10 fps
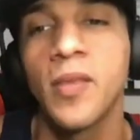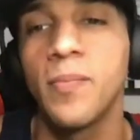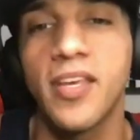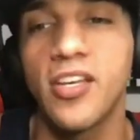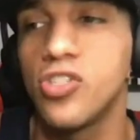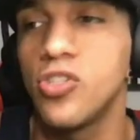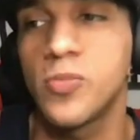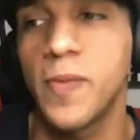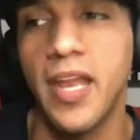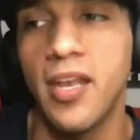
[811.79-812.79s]
because you
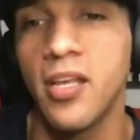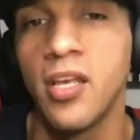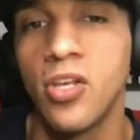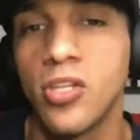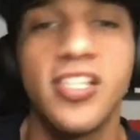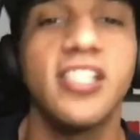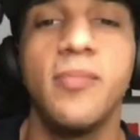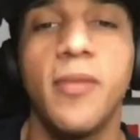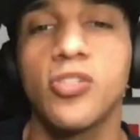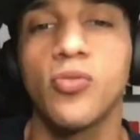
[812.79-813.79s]
spend
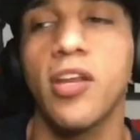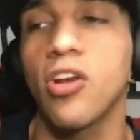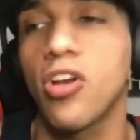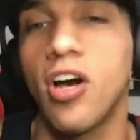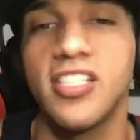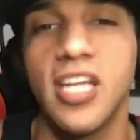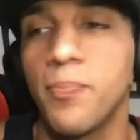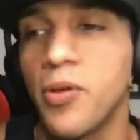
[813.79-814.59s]
60 minutes writing your content,